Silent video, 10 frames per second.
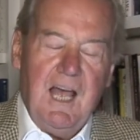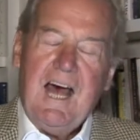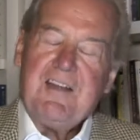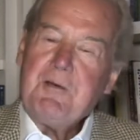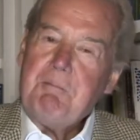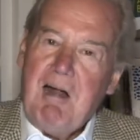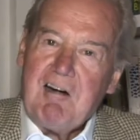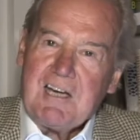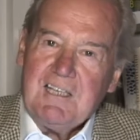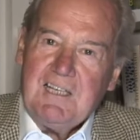And
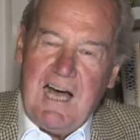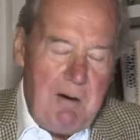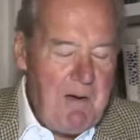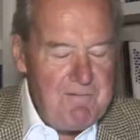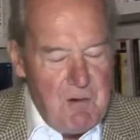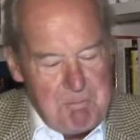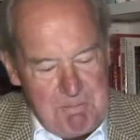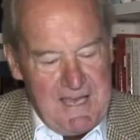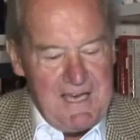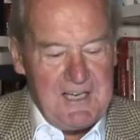America, however
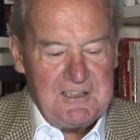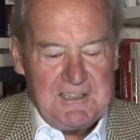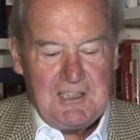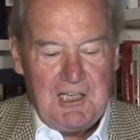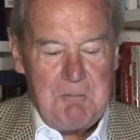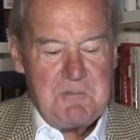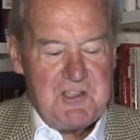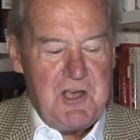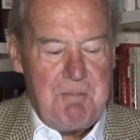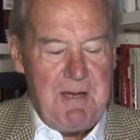big and
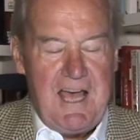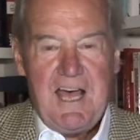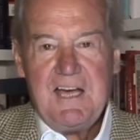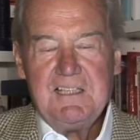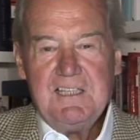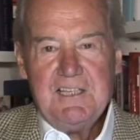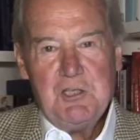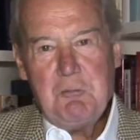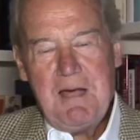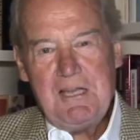clumsy a bear
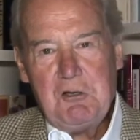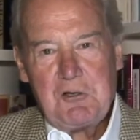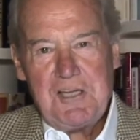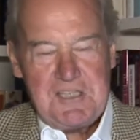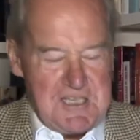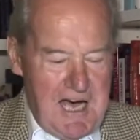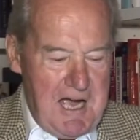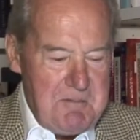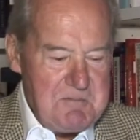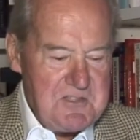you may look at
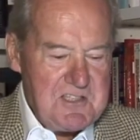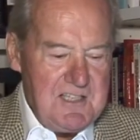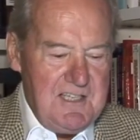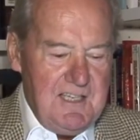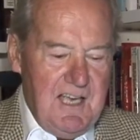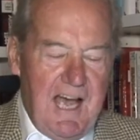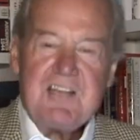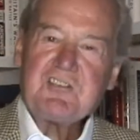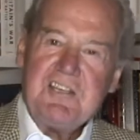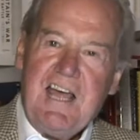times,
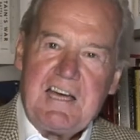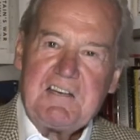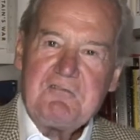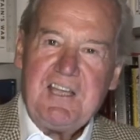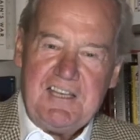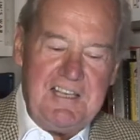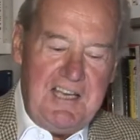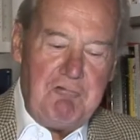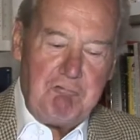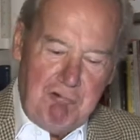has a knack of getting
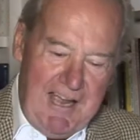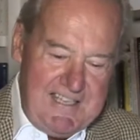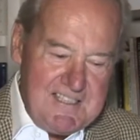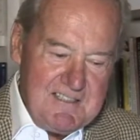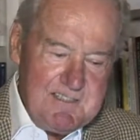it right.